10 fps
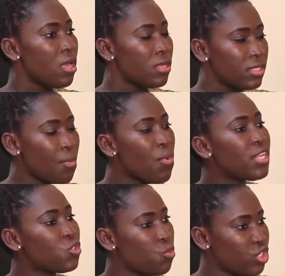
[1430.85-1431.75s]
Someone
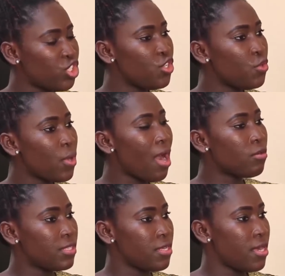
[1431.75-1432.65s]
is watching you
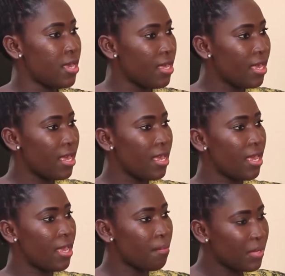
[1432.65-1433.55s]
out there,
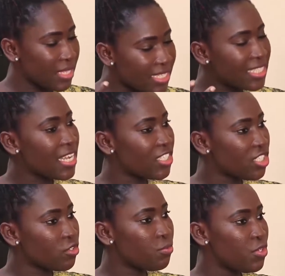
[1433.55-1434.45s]
the
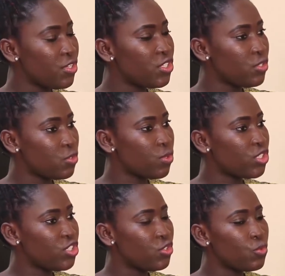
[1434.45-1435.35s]
international community is
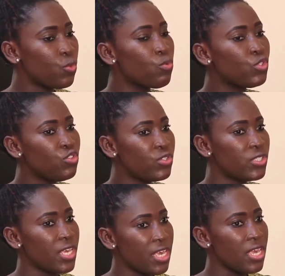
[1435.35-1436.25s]
watching you. What would you
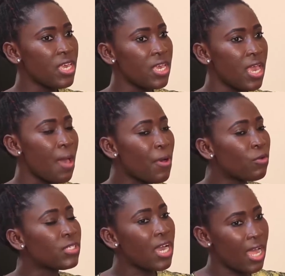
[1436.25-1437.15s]
say
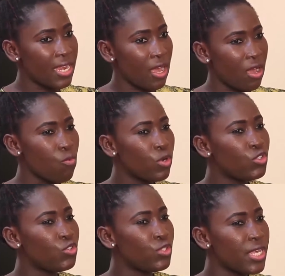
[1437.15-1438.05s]
about Ghana? What
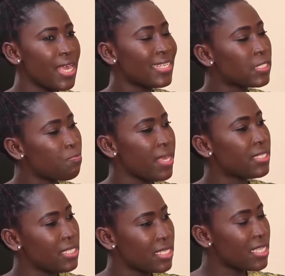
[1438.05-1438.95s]
should they
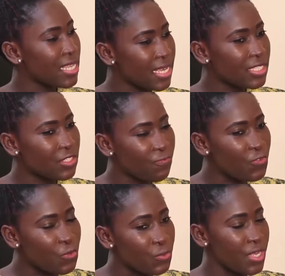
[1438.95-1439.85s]
expect in the next
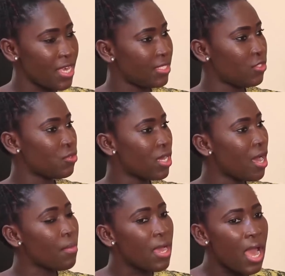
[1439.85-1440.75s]
few years to
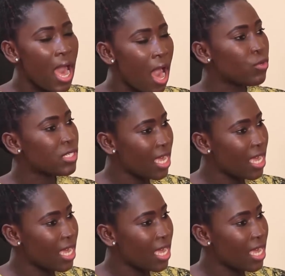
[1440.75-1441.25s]
come? How would